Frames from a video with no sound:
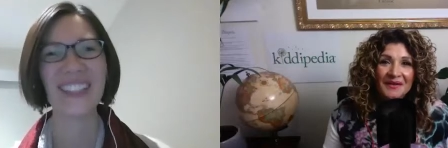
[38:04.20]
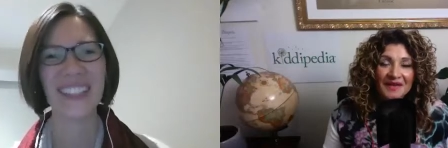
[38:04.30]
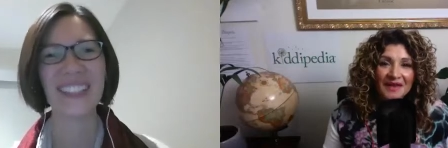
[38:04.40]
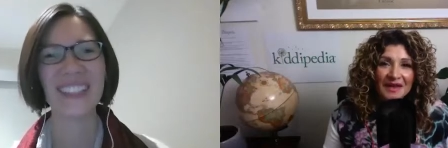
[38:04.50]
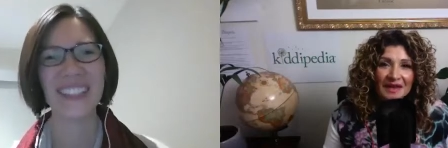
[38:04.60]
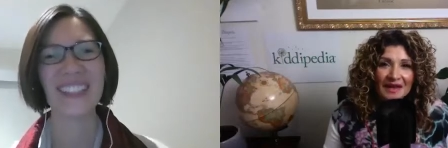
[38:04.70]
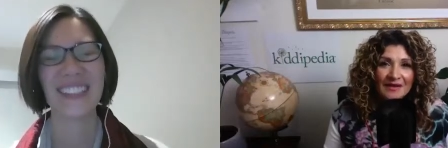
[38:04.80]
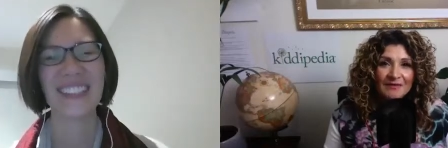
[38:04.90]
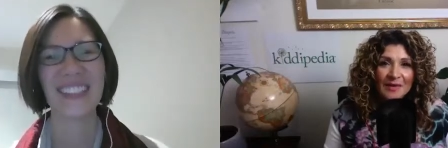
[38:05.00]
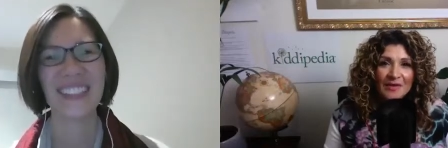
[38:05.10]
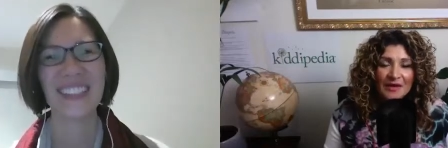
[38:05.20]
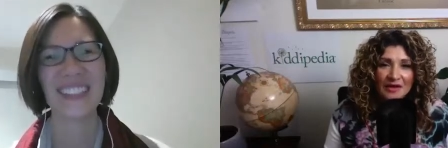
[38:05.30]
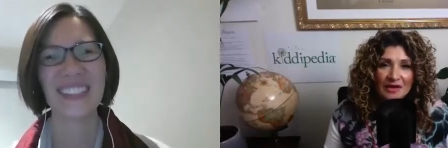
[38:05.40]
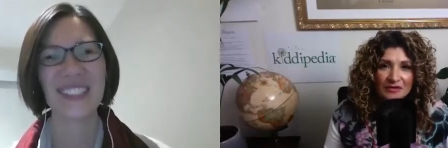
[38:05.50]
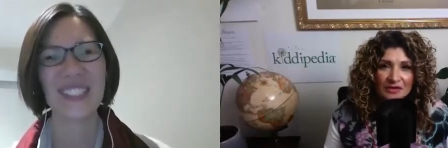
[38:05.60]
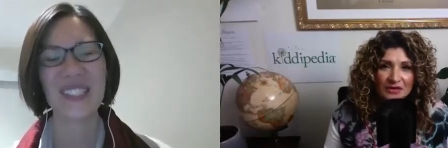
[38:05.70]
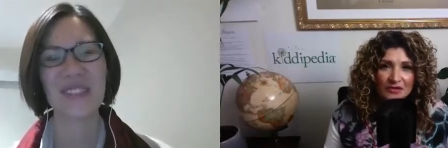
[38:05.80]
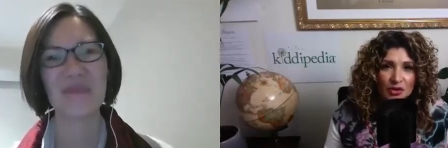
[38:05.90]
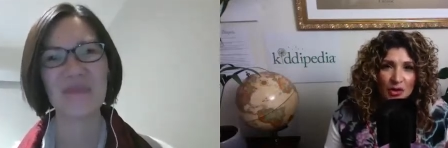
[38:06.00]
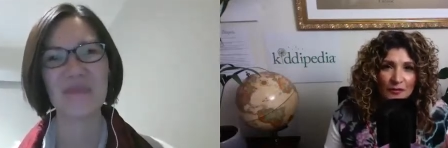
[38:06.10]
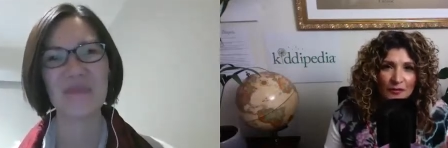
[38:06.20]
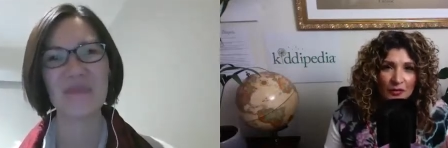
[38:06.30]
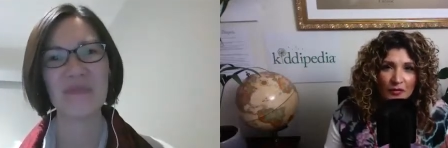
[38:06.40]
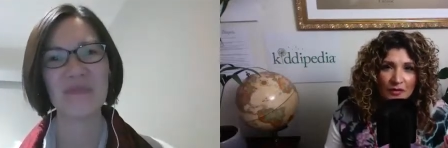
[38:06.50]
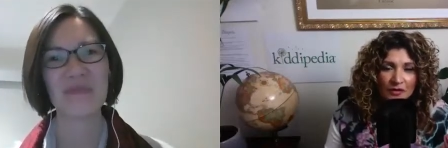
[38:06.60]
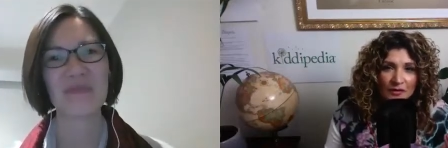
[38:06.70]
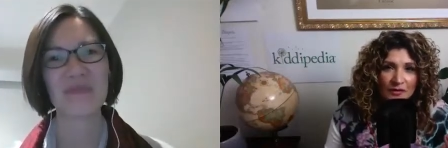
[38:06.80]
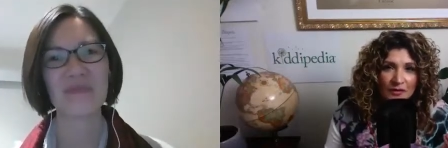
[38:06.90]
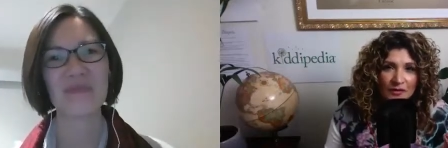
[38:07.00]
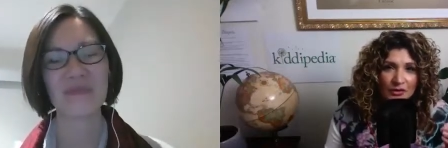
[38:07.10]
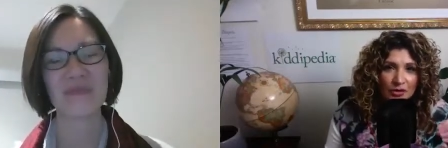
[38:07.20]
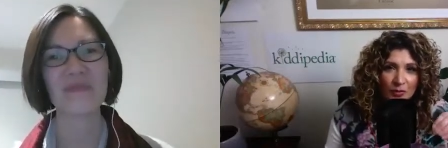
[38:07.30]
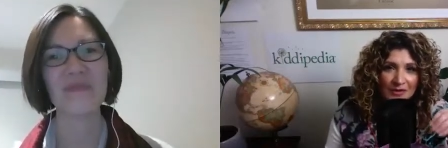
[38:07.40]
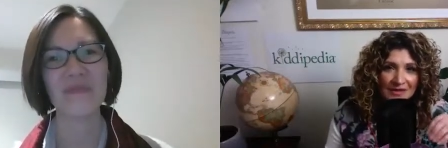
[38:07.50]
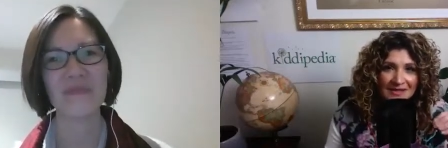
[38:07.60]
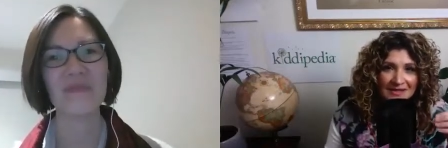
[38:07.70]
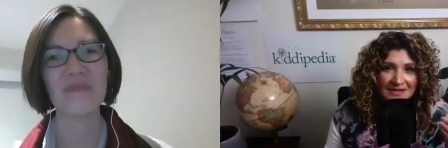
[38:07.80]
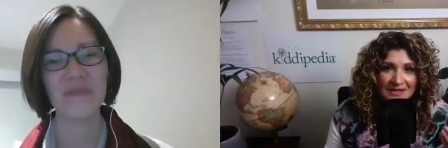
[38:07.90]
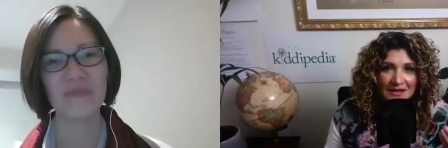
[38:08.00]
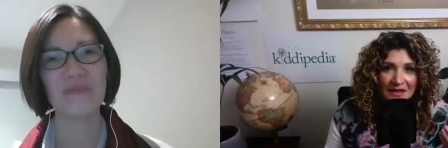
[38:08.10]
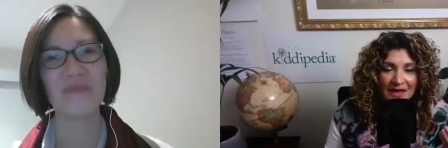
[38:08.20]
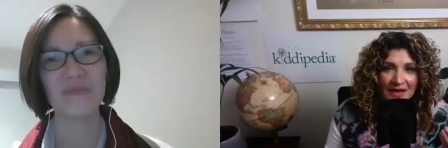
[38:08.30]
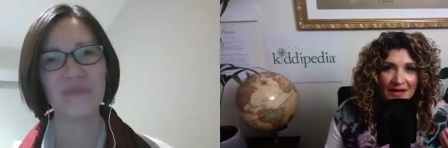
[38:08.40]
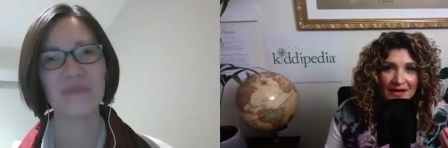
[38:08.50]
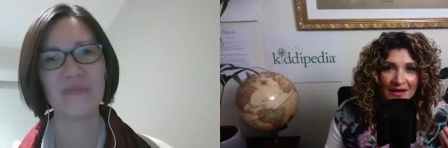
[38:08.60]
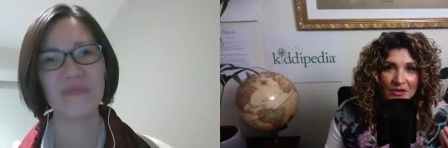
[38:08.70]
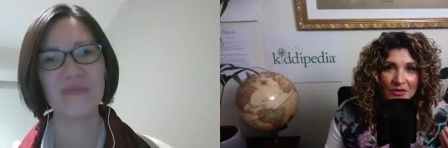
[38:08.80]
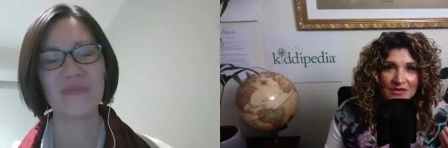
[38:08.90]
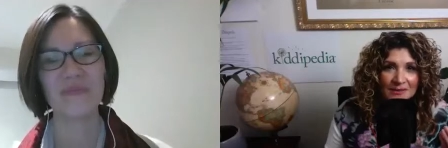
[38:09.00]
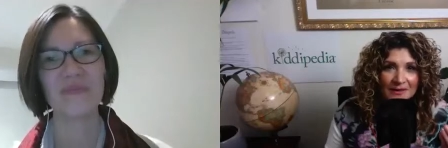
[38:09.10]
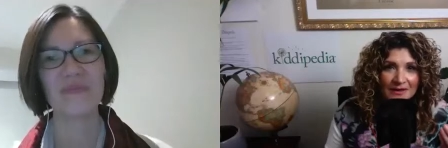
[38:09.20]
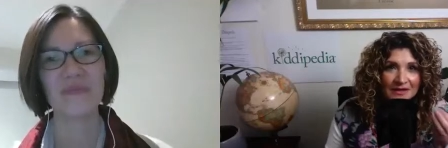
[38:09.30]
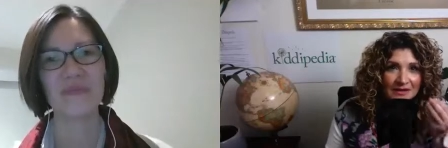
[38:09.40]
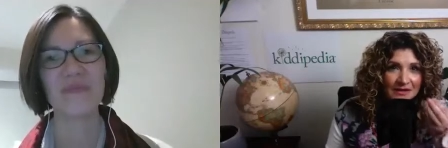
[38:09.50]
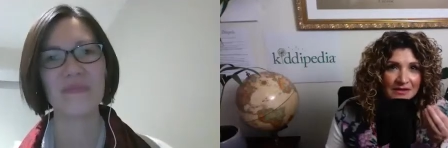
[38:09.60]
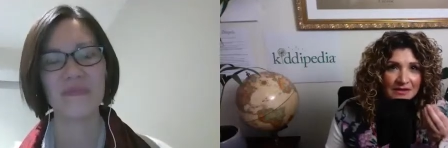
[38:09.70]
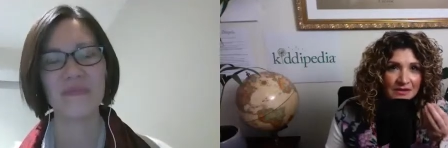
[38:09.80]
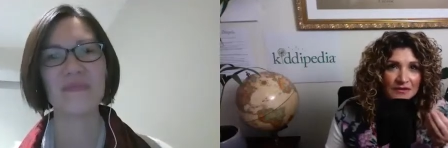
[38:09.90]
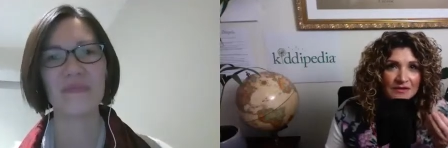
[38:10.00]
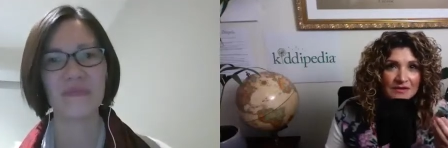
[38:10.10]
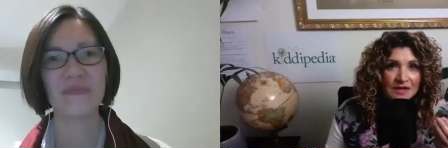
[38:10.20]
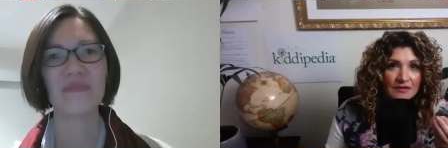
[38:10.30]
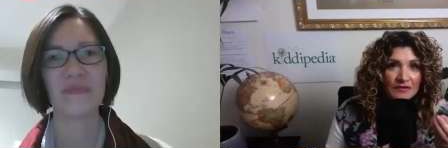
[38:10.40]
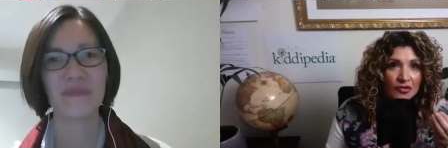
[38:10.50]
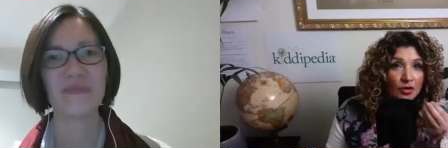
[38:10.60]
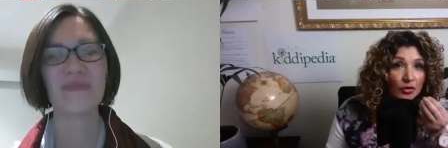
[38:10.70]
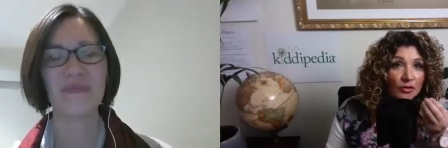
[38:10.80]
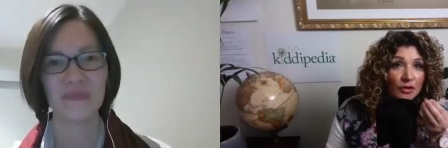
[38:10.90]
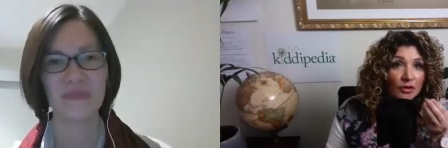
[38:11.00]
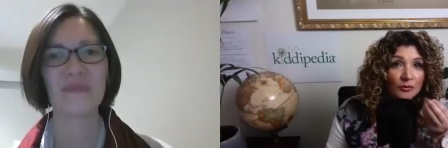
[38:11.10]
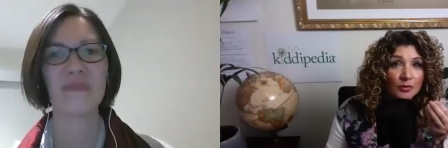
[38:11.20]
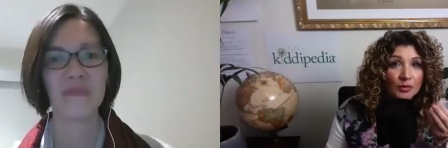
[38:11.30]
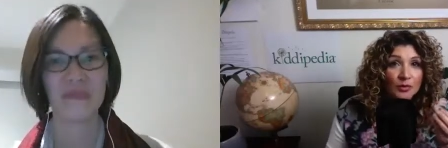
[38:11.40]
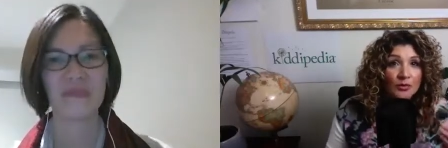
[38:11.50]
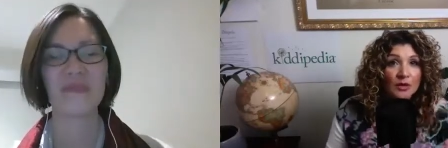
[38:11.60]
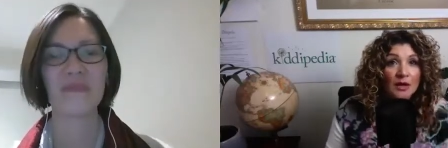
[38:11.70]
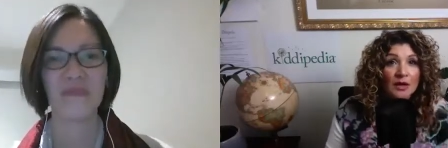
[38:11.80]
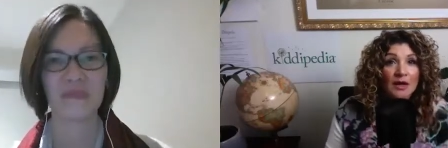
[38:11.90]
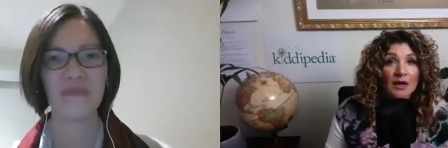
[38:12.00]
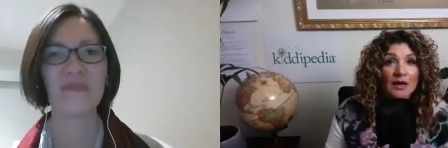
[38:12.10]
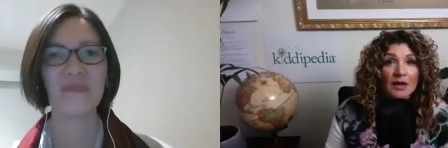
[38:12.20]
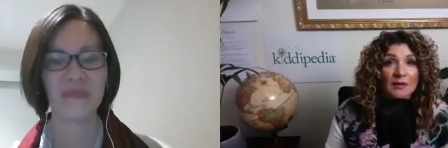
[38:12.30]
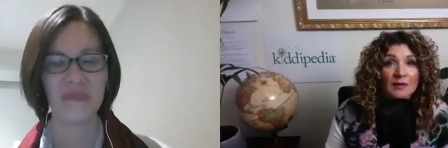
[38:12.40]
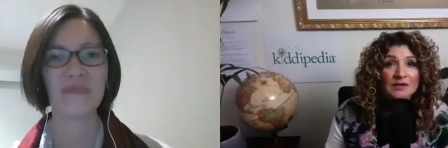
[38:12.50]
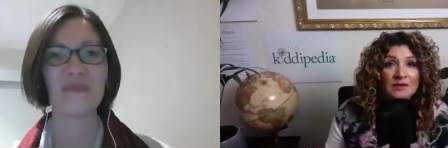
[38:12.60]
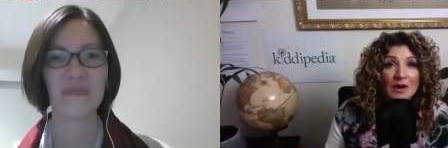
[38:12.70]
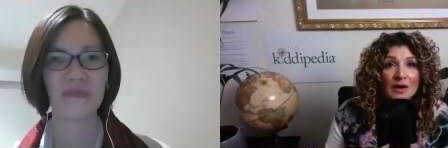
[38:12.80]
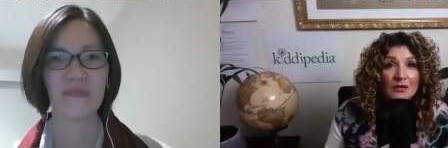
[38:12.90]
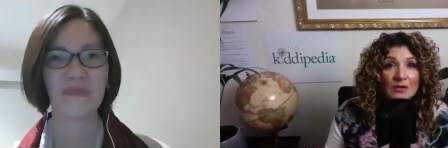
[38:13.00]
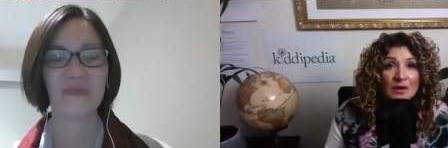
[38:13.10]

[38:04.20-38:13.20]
Speaker 1: Yeah, and maybe they could even sort of drop a few of the, the, the droplets into like a hanky or something like that to sort of sniff or a cotton ball um, as well.